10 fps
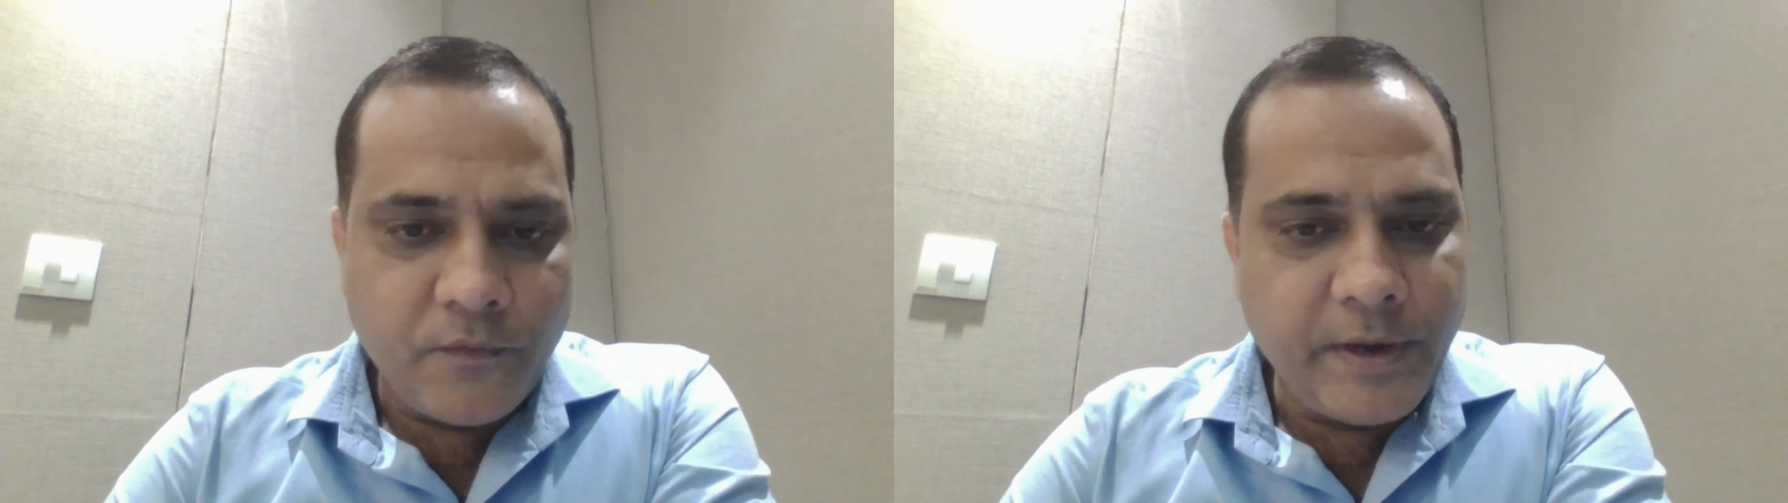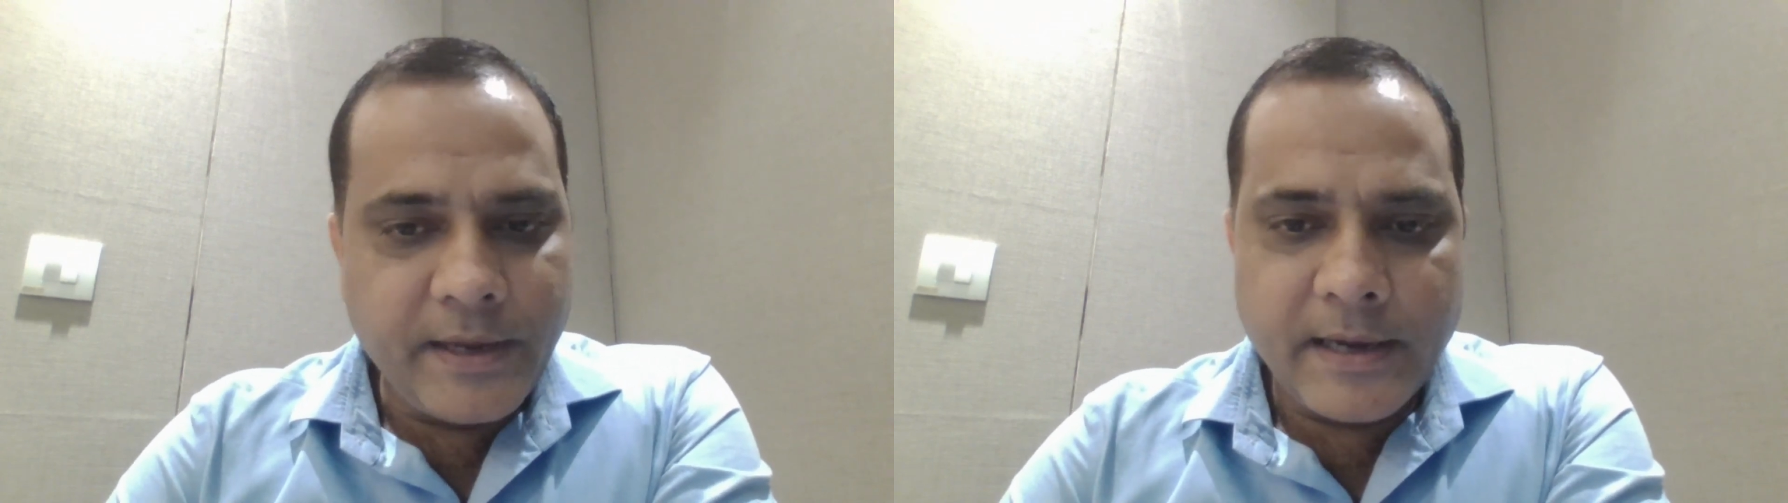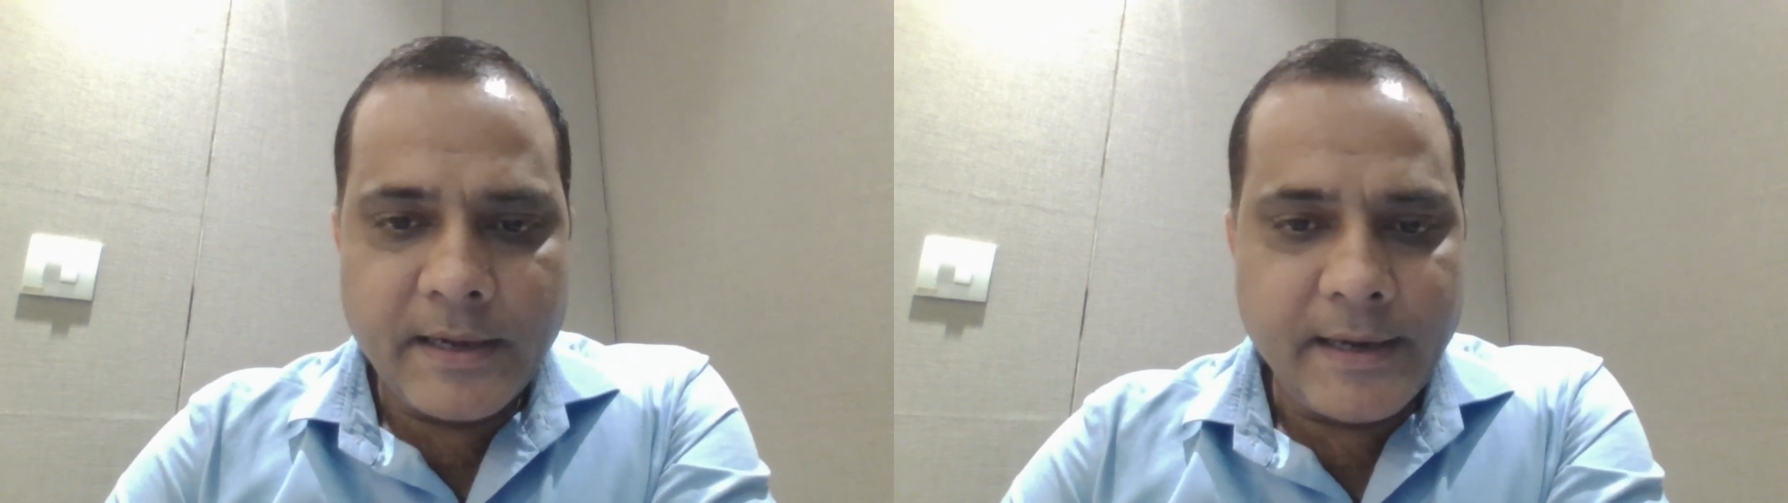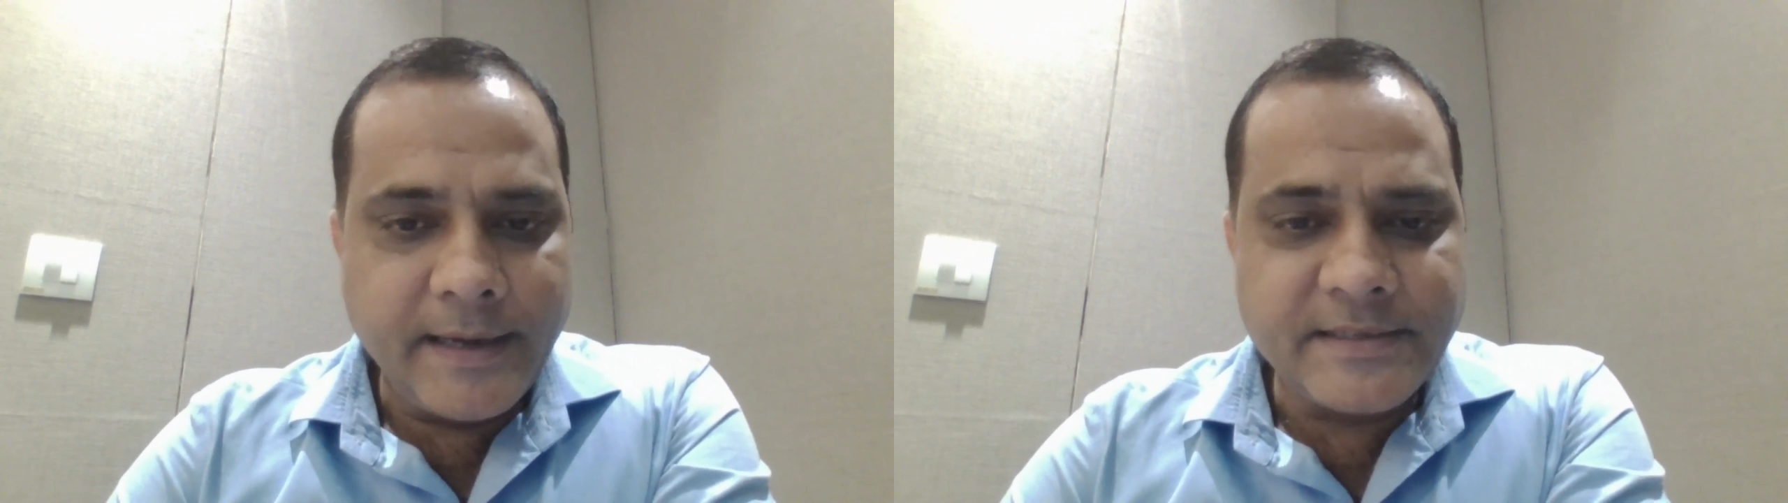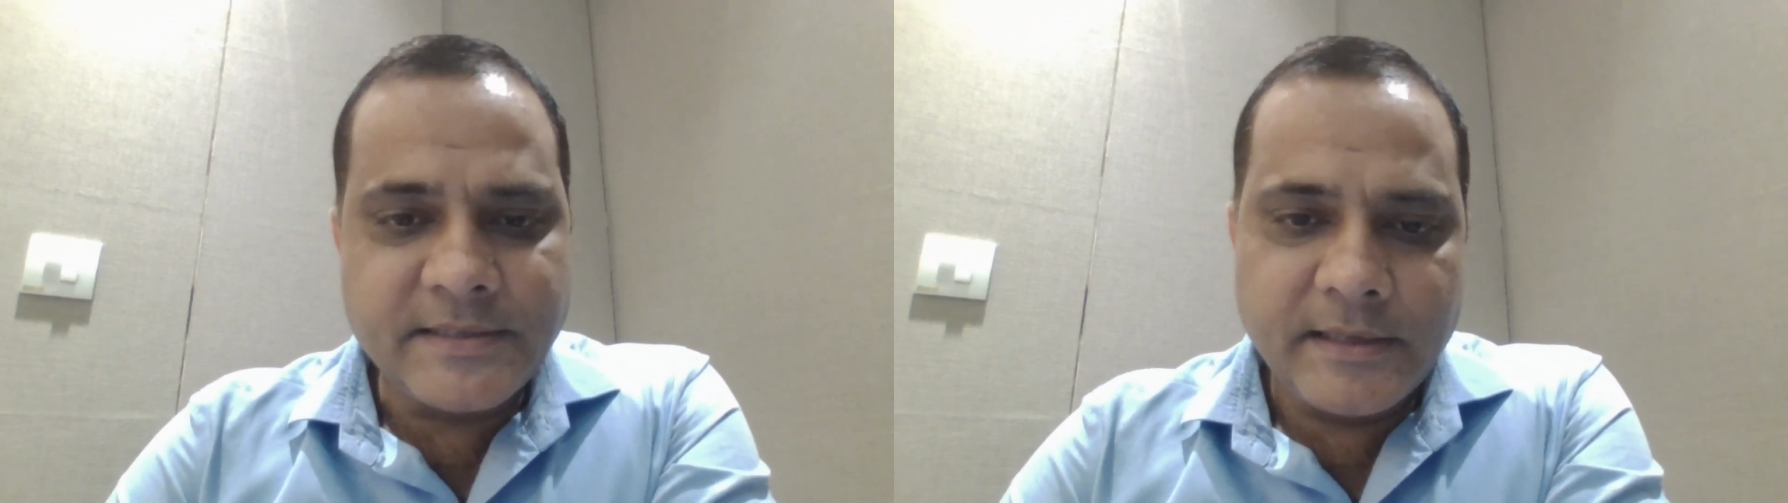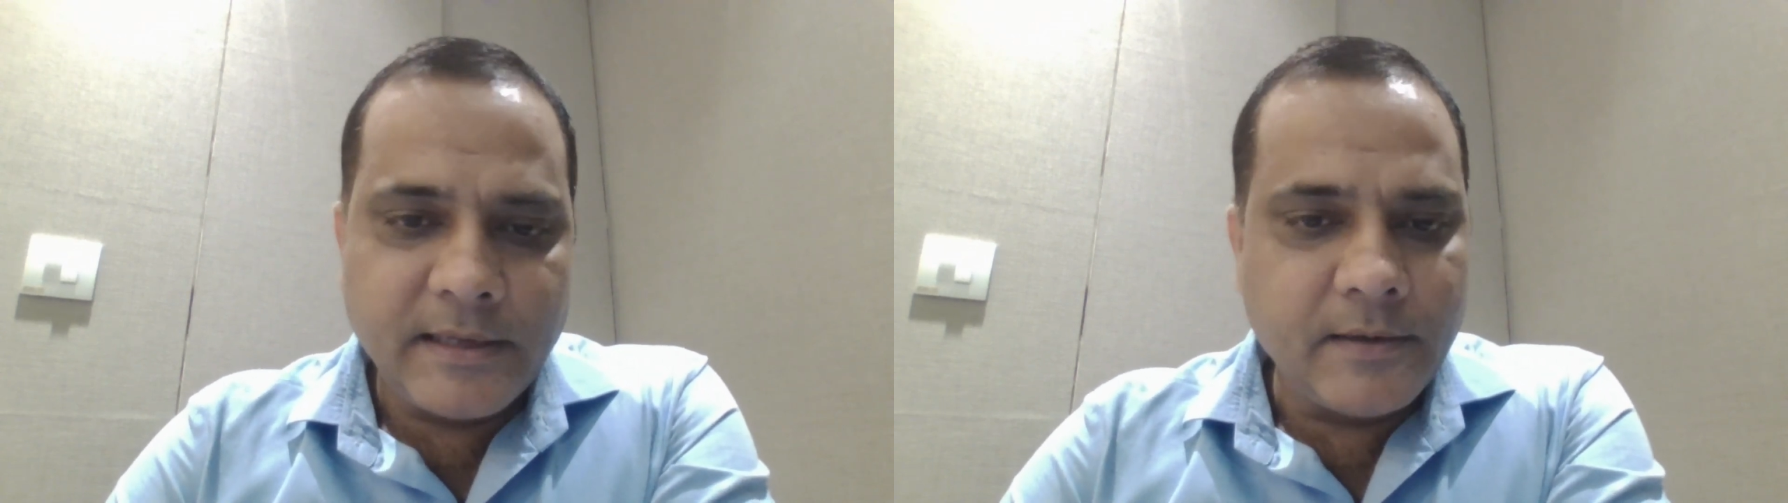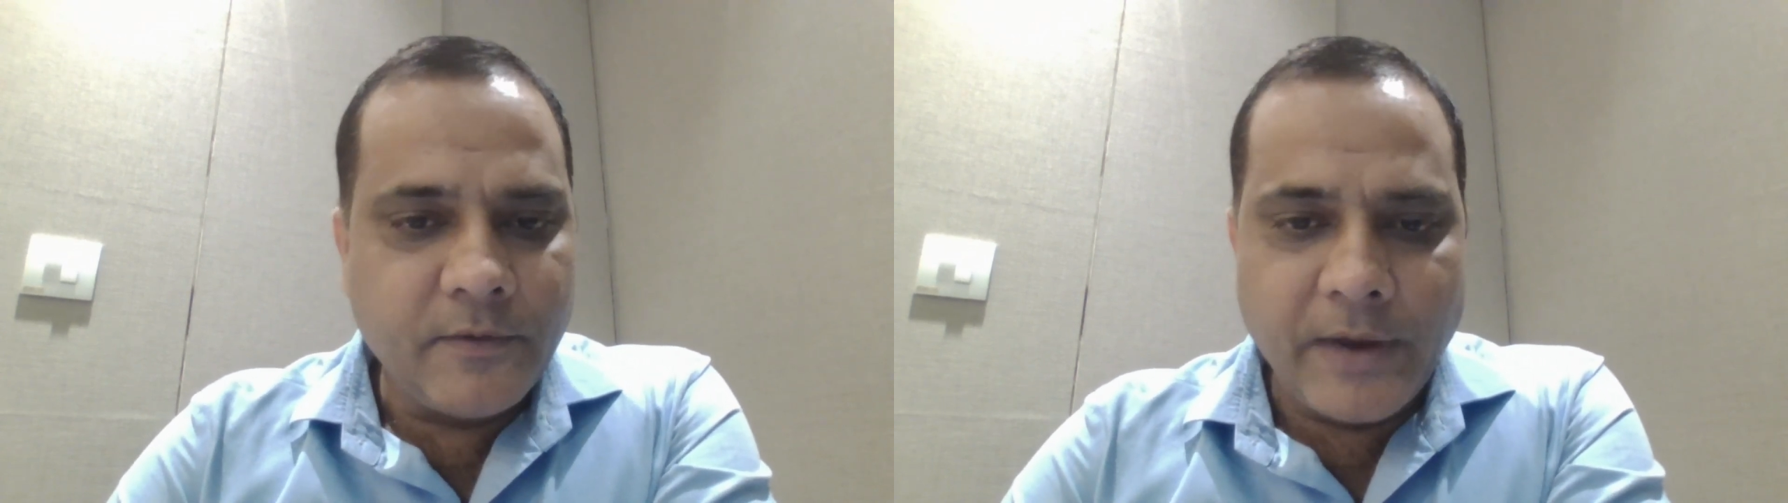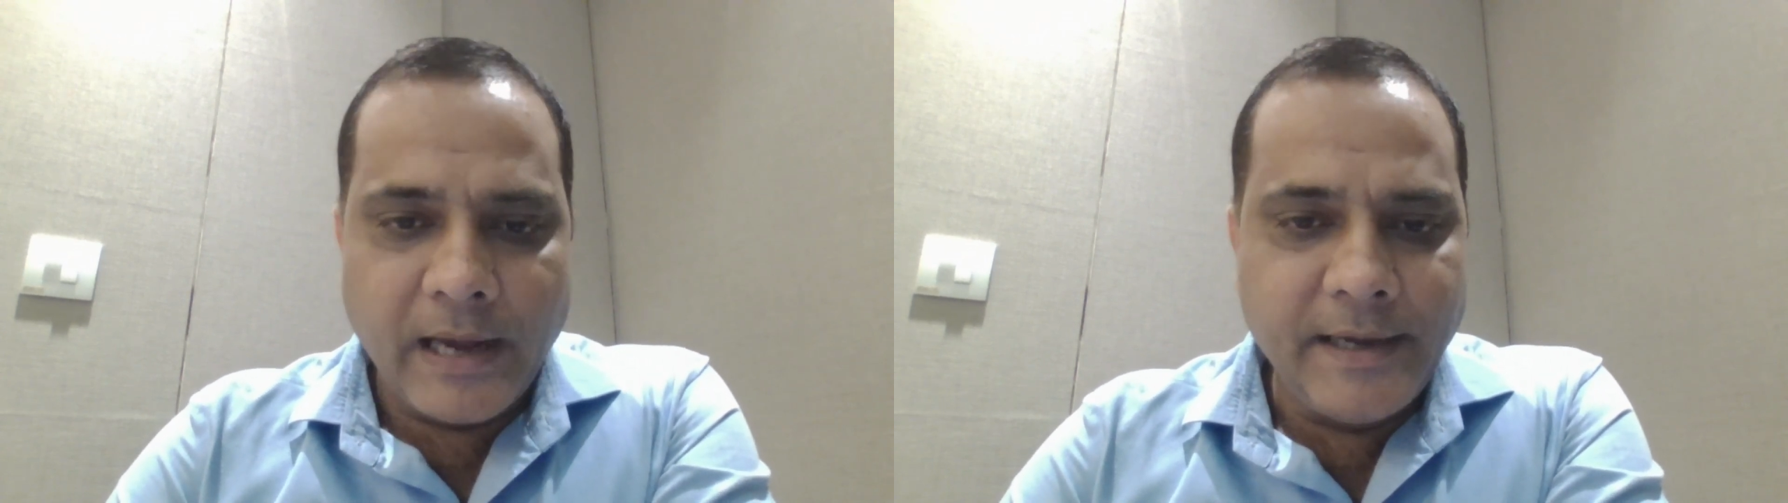we can it's
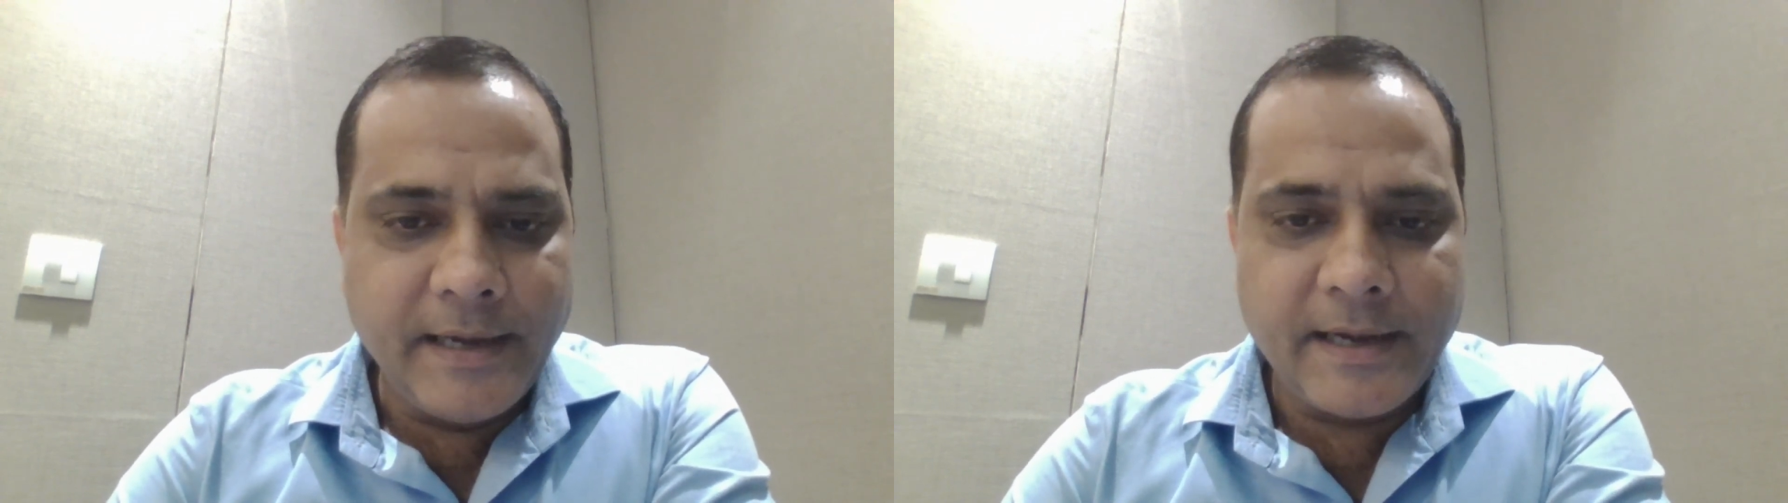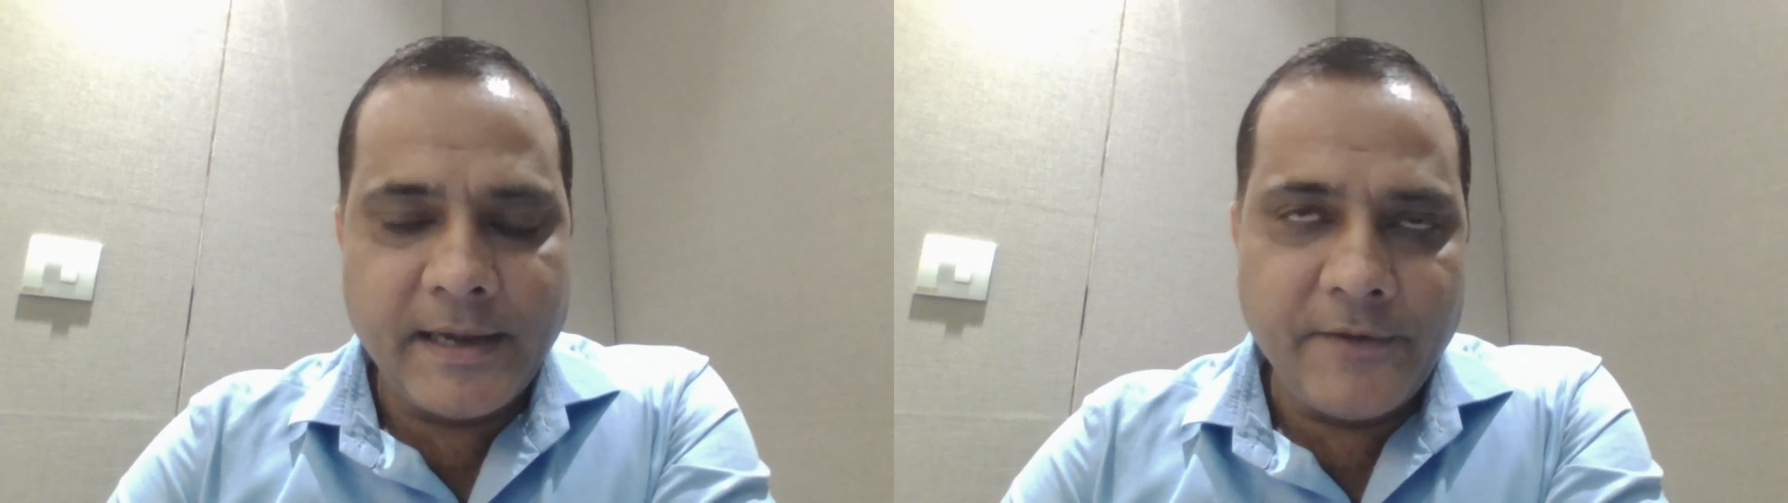validate